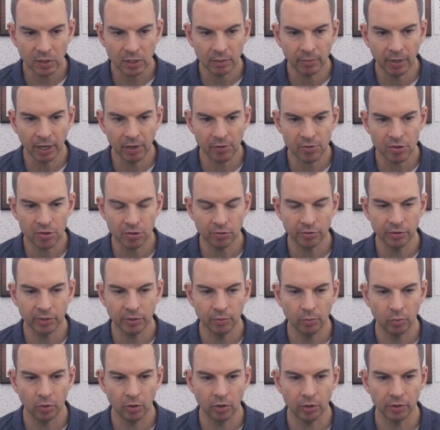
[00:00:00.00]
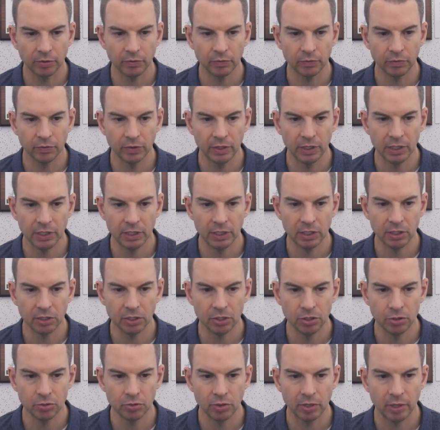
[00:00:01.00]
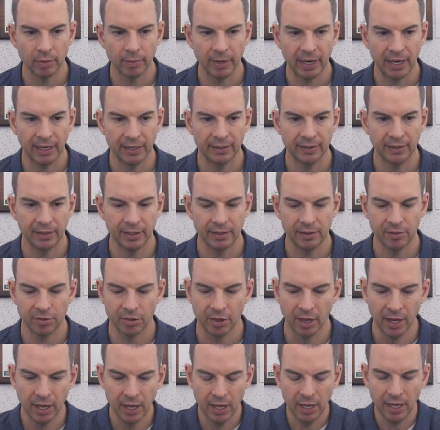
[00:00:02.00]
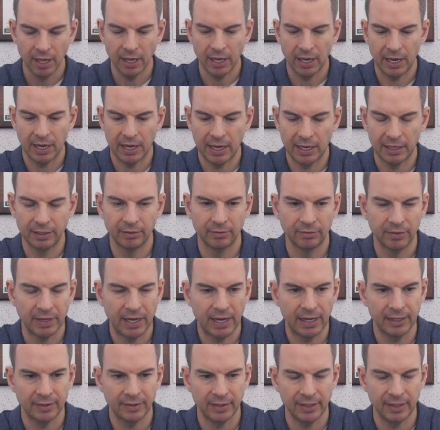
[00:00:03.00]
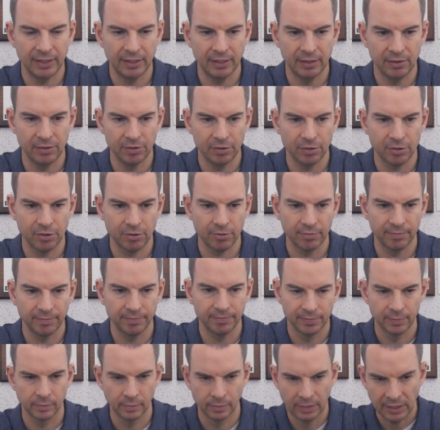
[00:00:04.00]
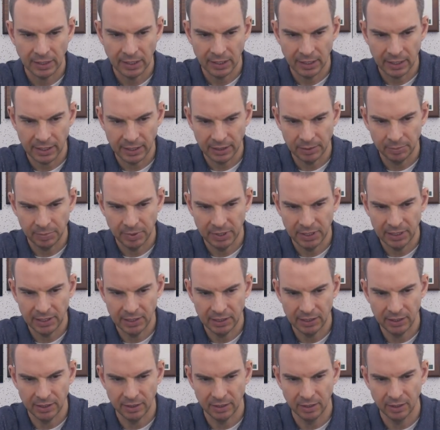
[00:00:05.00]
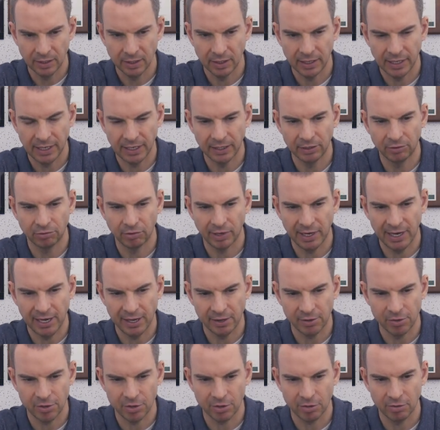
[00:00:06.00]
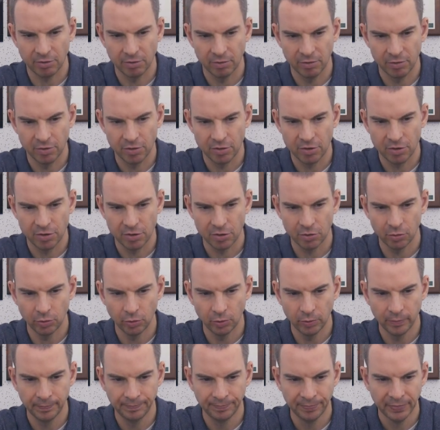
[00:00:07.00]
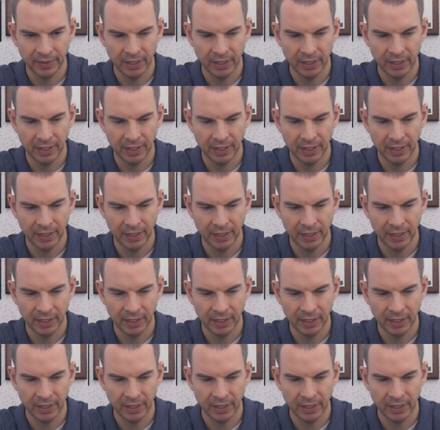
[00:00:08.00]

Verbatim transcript: But I'll show you what the new command is, and that is IP address show.